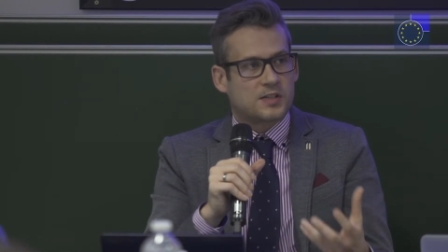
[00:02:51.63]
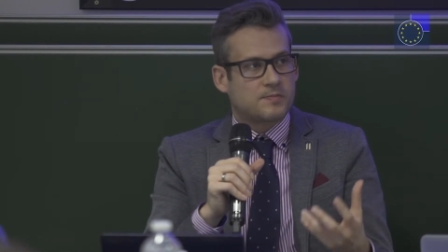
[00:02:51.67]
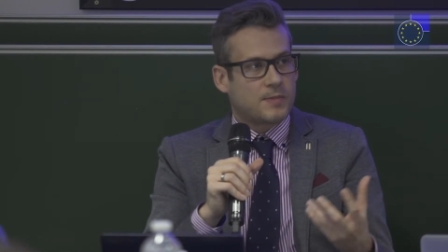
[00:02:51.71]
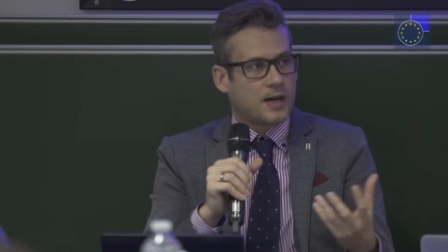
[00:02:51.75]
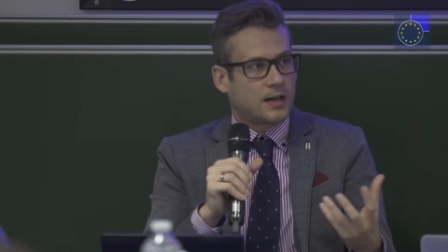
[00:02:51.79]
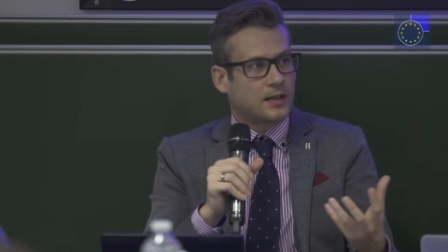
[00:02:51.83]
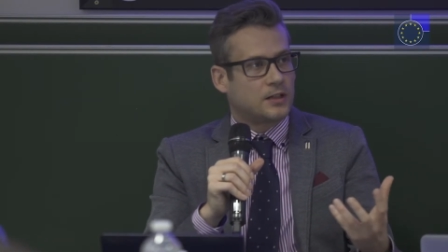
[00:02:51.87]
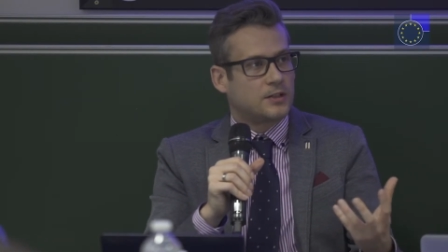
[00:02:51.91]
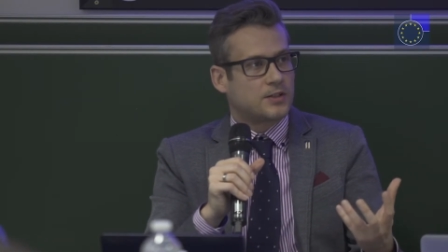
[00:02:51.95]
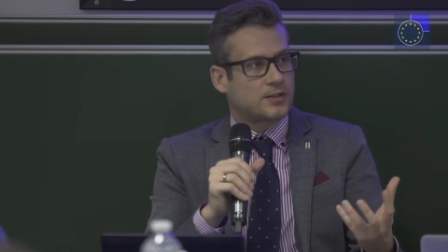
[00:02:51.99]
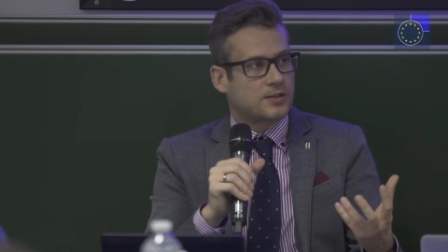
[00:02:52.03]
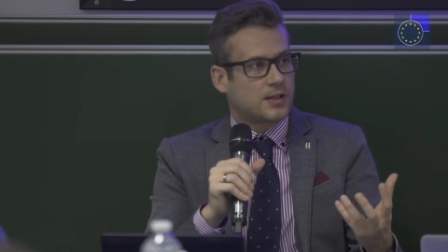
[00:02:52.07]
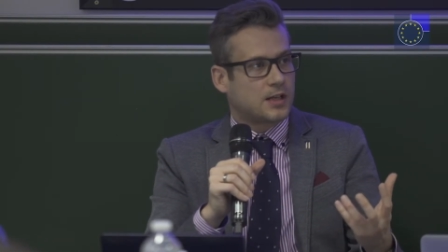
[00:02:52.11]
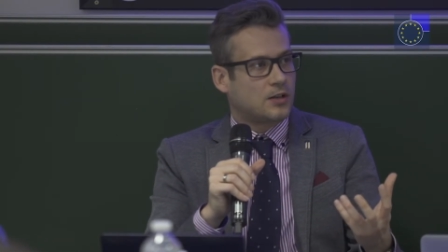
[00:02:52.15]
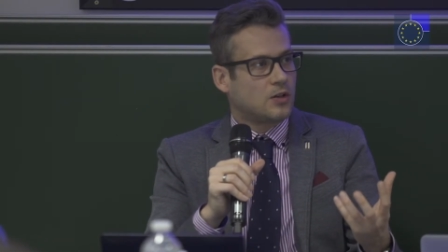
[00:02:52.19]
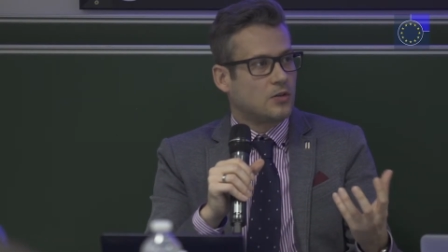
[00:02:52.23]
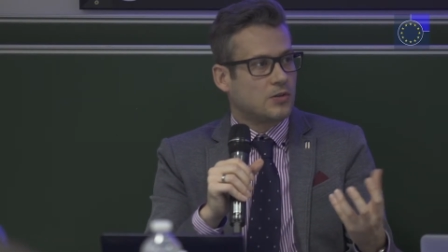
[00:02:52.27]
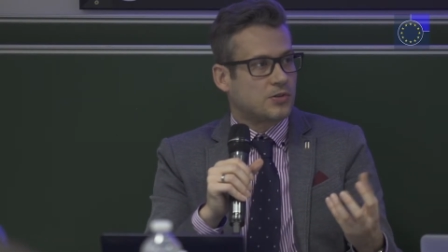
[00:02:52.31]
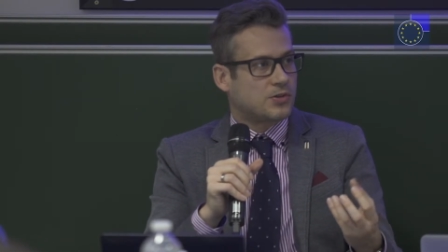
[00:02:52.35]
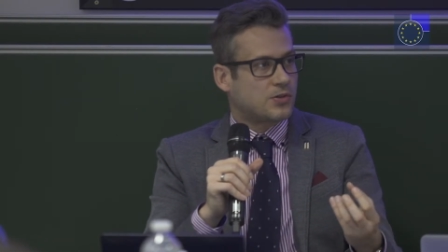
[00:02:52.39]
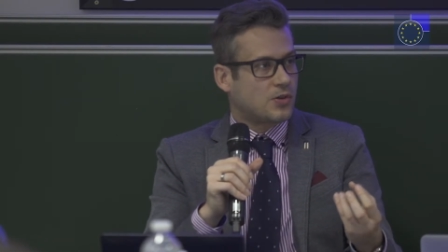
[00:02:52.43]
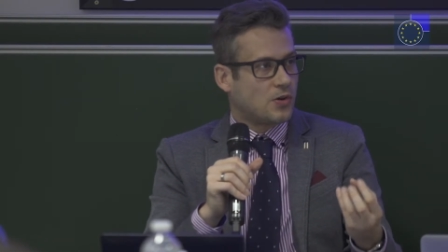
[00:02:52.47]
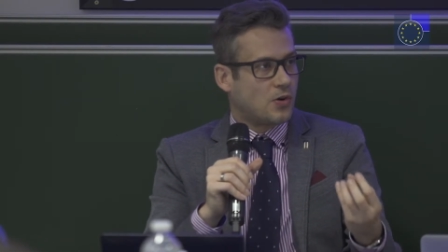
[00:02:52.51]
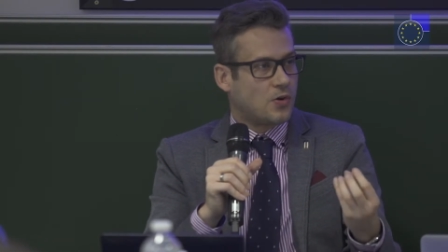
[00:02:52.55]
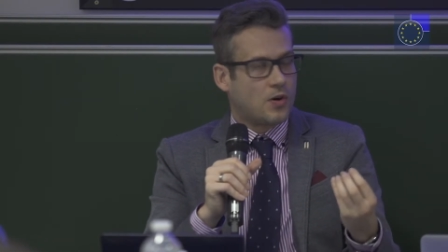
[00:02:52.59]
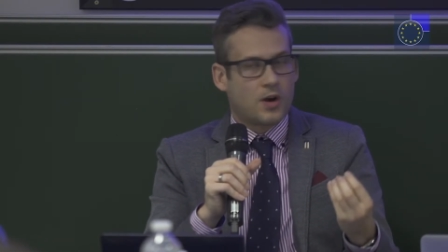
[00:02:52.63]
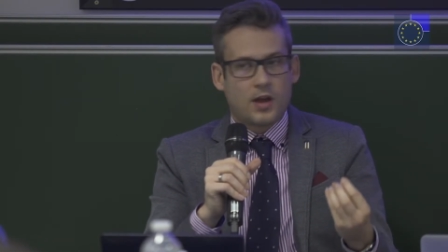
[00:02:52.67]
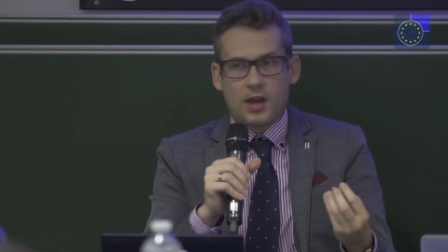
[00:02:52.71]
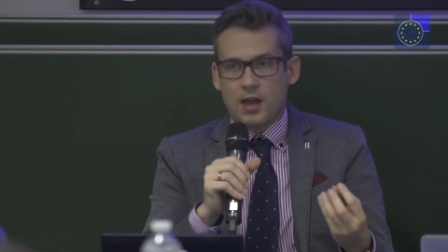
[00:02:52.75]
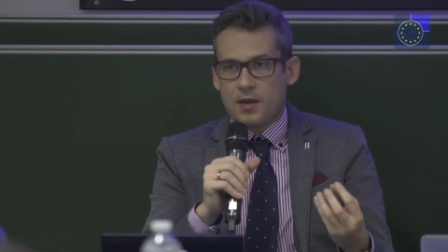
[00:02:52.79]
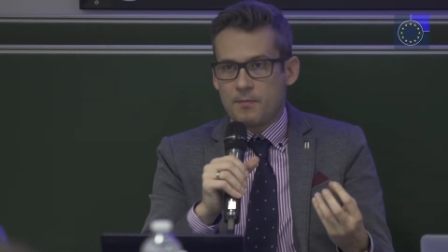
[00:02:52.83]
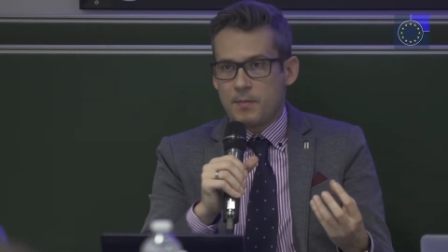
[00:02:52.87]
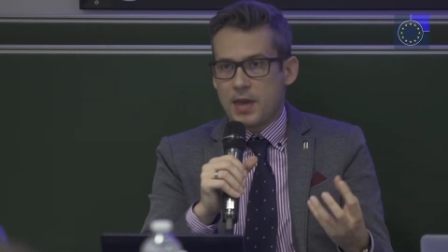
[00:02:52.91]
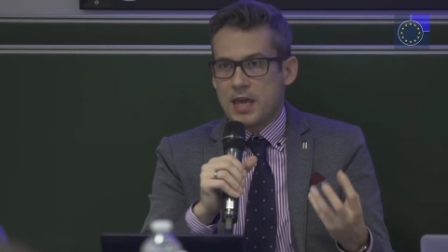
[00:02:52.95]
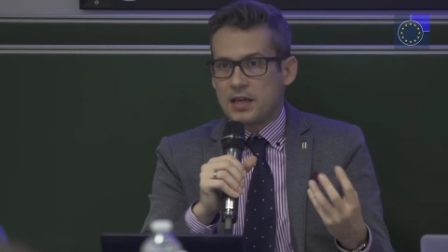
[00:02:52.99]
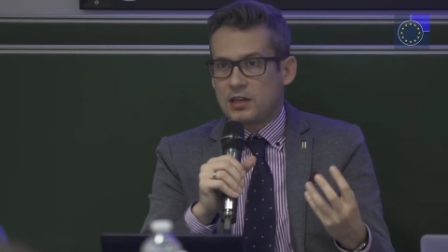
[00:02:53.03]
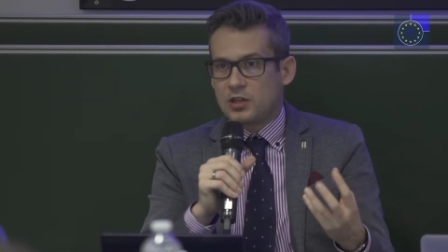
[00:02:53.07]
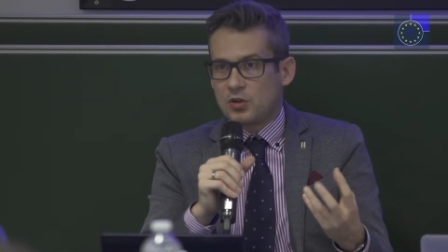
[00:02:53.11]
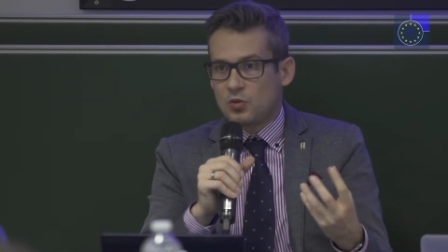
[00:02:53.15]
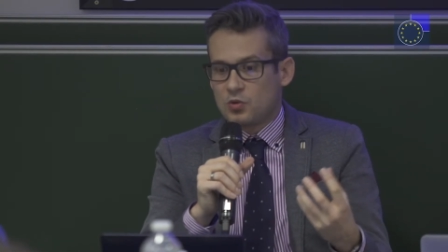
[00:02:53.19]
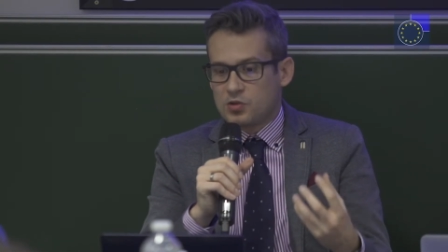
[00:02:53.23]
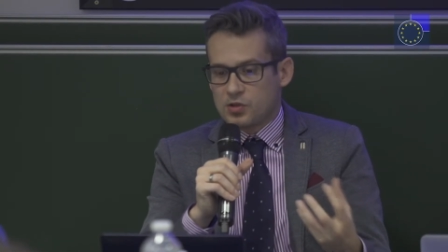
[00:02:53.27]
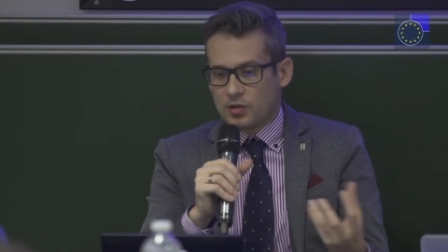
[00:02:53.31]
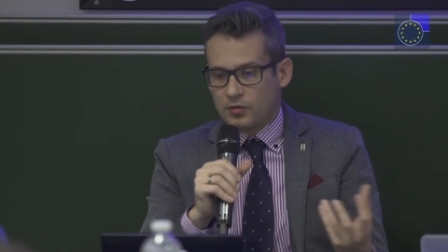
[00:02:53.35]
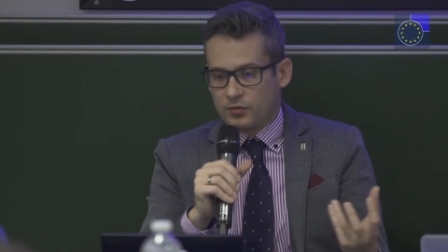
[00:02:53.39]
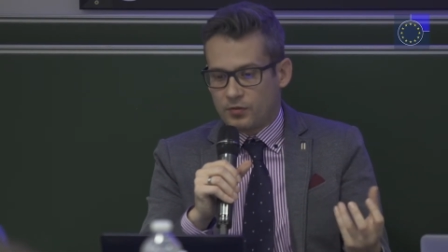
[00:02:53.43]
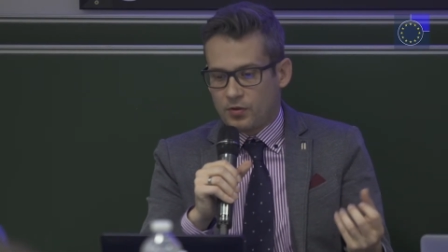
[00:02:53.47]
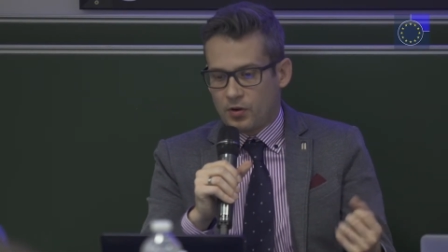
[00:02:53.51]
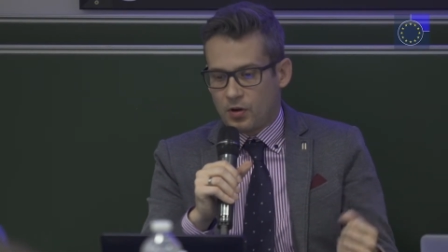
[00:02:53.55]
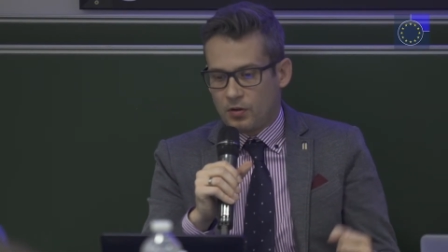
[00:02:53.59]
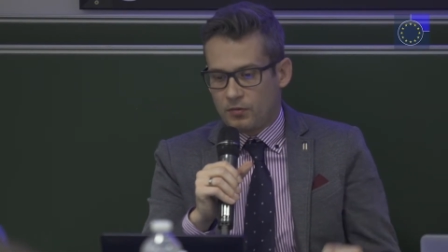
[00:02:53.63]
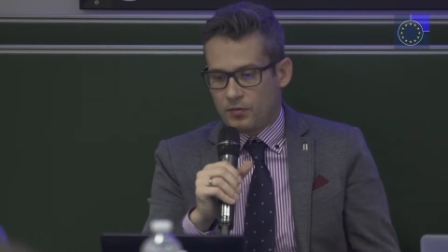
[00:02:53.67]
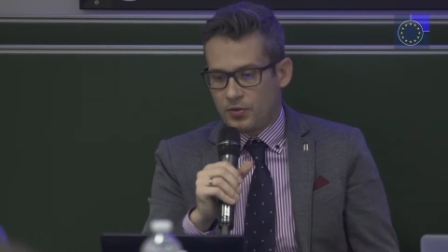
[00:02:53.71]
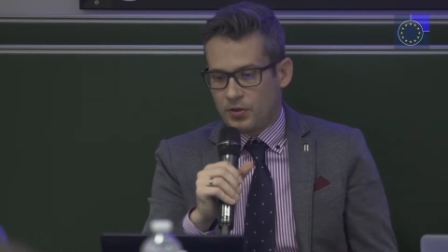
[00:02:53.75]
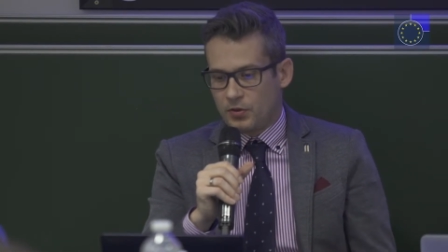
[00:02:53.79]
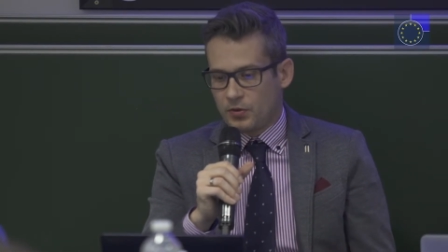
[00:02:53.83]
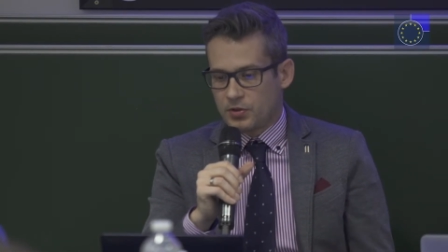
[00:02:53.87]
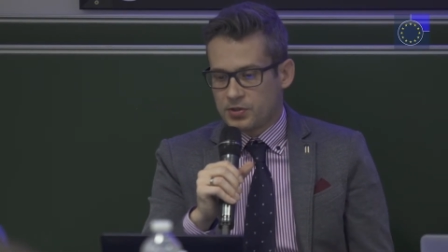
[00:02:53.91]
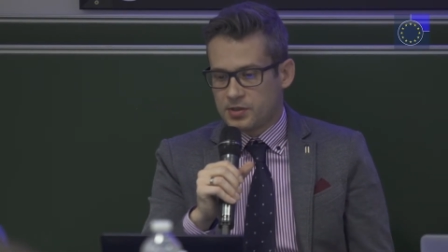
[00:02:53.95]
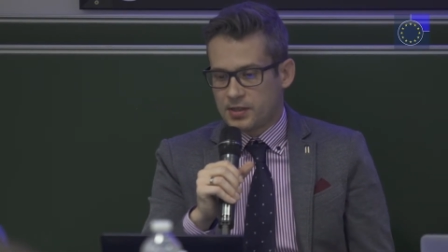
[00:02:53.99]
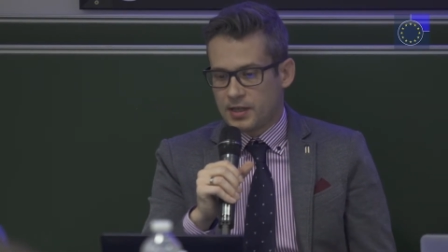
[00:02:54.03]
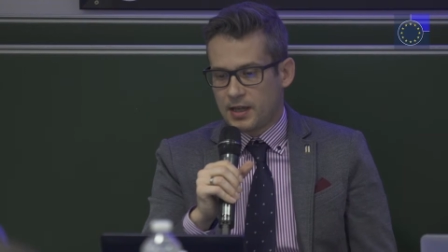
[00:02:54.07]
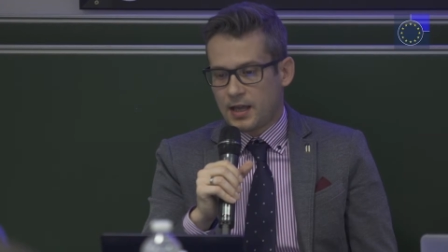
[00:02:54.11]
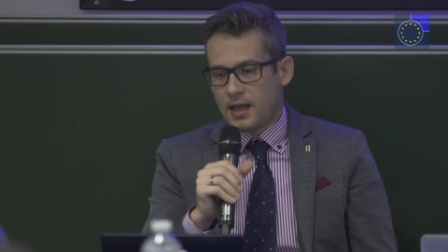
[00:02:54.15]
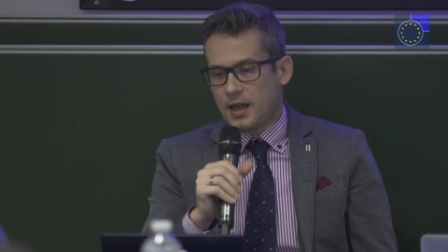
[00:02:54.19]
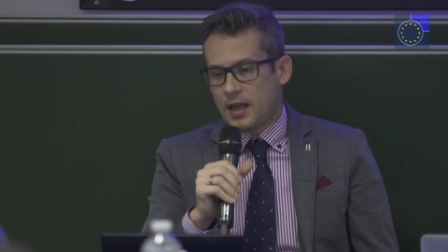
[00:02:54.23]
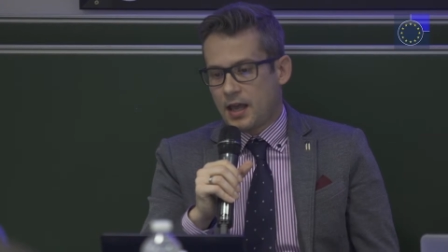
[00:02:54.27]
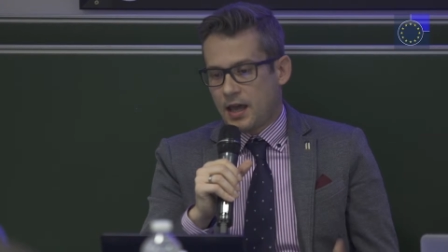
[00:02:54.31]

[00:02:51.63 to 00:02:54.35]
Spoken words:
smugglers can also make use of those.